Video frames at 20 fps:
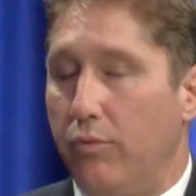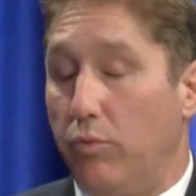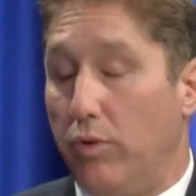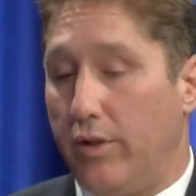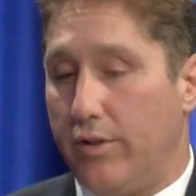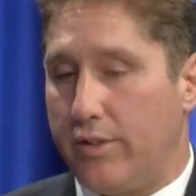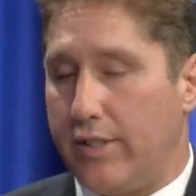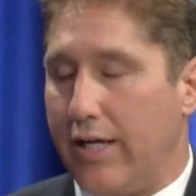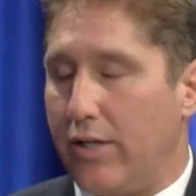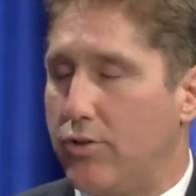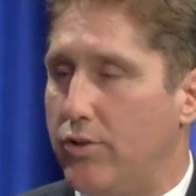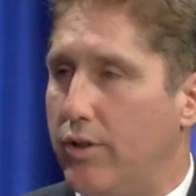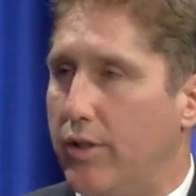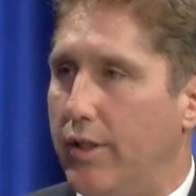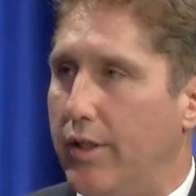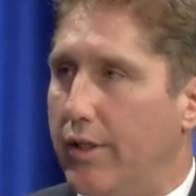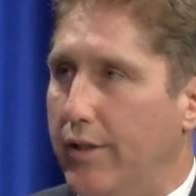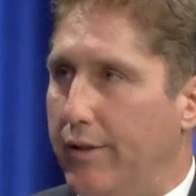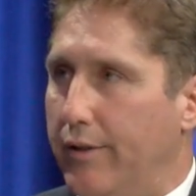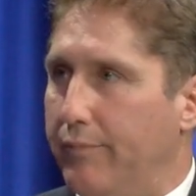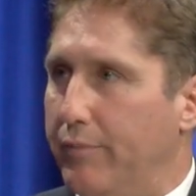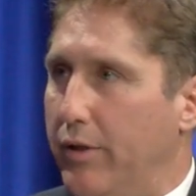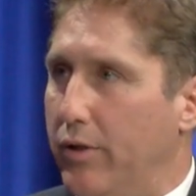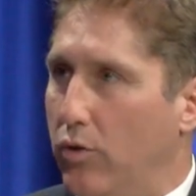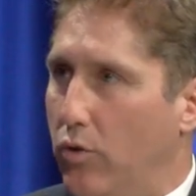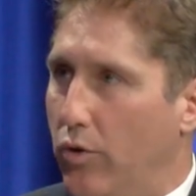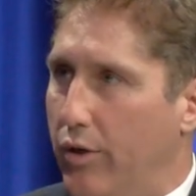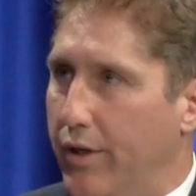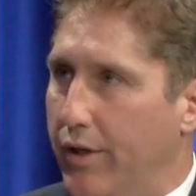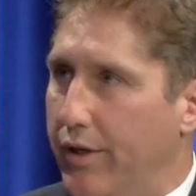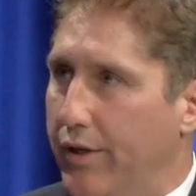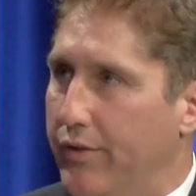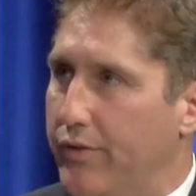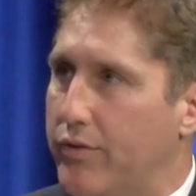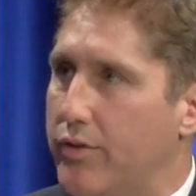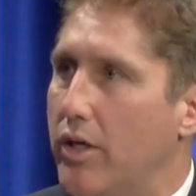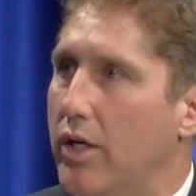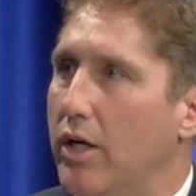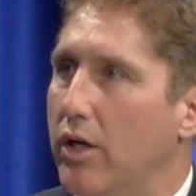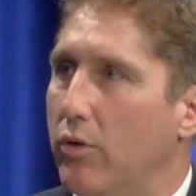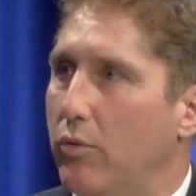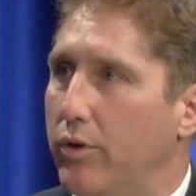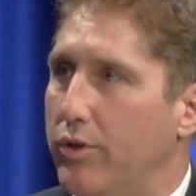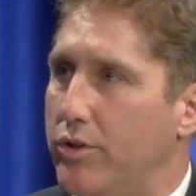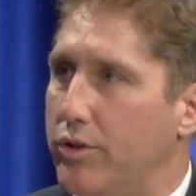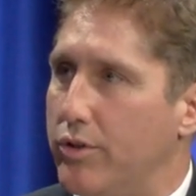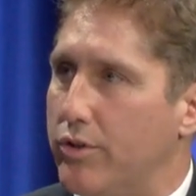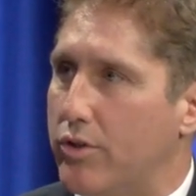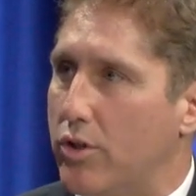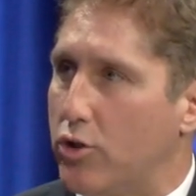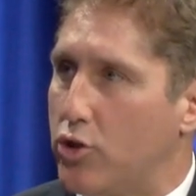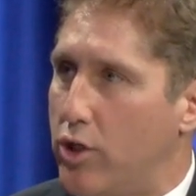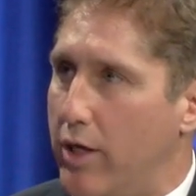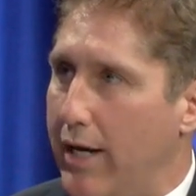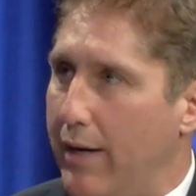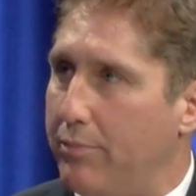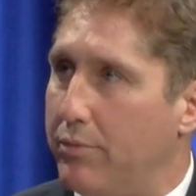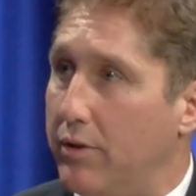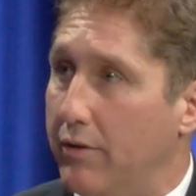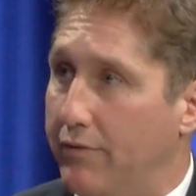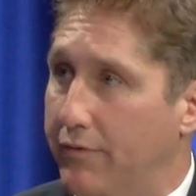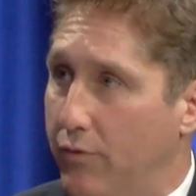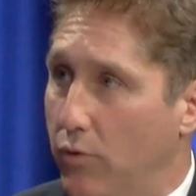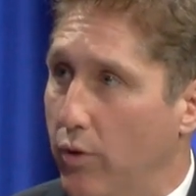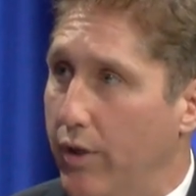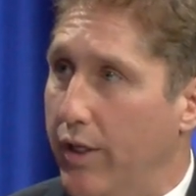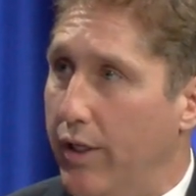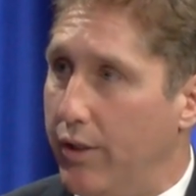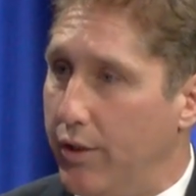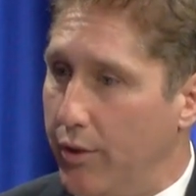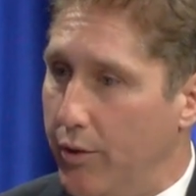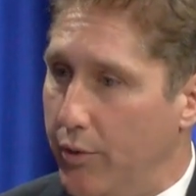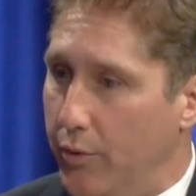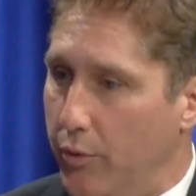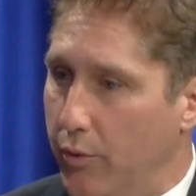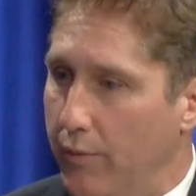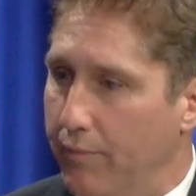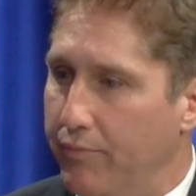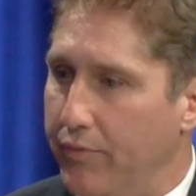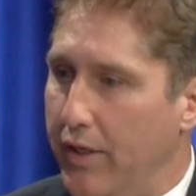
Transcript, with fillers: well, it's actually um, an ordinance which is Chapter 40U.